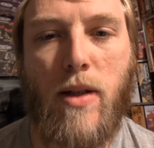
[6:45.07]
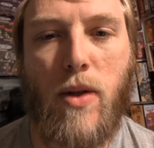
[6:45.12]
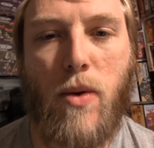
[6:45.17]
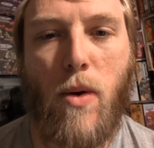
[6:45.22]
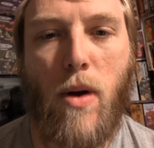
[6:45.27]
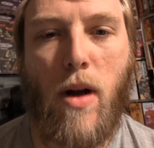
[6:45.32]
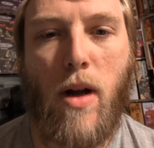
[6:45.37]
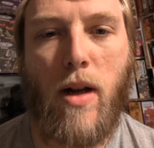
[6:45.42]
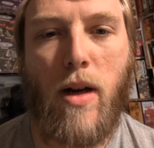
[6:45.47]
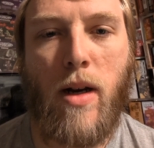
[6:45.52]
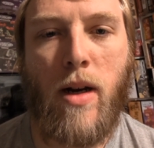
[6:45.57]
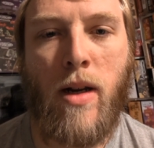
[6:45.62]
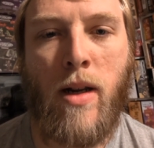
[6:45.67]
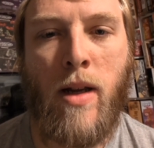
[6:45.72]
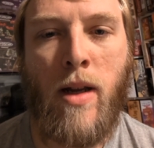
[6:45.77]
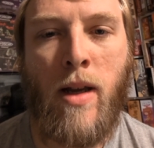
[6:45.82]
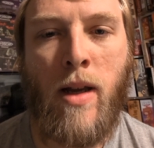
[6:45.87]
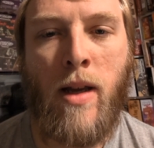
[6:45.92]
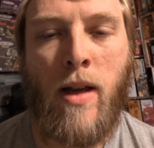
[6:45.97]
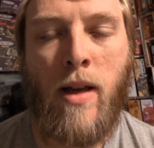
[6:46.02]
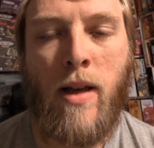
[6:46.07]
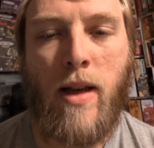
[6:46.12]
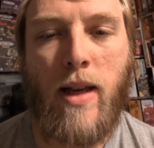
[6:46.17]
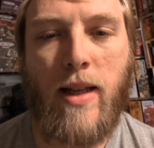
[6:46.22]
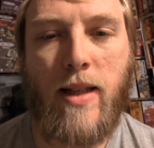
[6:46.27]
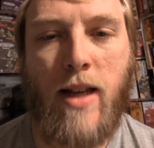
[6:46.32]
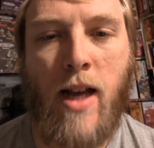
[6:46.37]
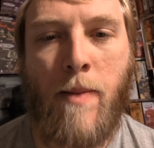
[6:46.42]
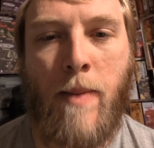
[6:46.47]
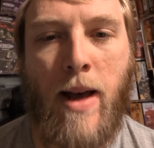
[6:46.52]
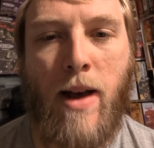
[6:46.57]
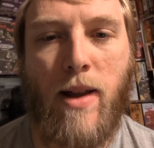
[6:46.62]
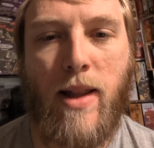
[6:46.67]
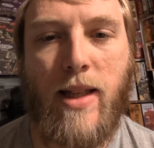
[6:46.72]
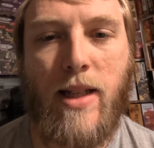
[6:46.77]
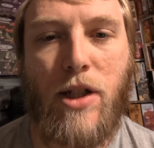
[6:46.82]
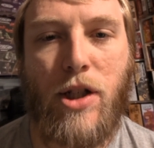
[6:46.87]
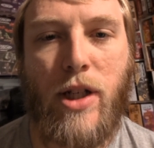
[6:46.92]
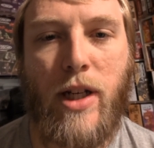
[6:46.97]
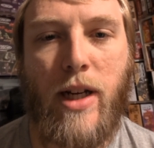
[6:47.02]
squad has come out
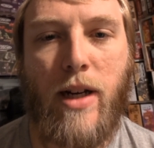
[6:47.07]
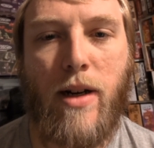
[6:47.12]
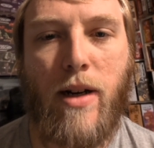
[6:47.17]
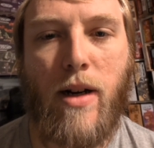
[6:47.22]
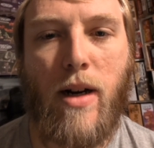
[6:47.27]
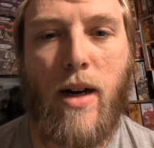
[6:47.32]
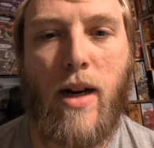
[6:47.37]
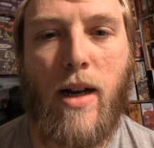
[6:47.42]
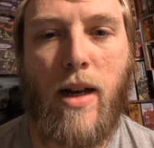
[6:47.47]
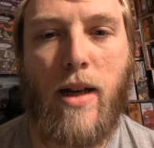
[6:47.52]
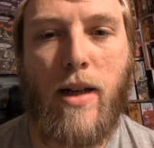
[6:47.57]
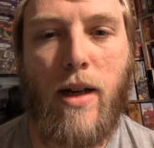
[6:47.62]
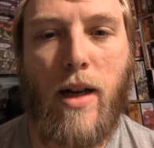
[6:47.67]
this year,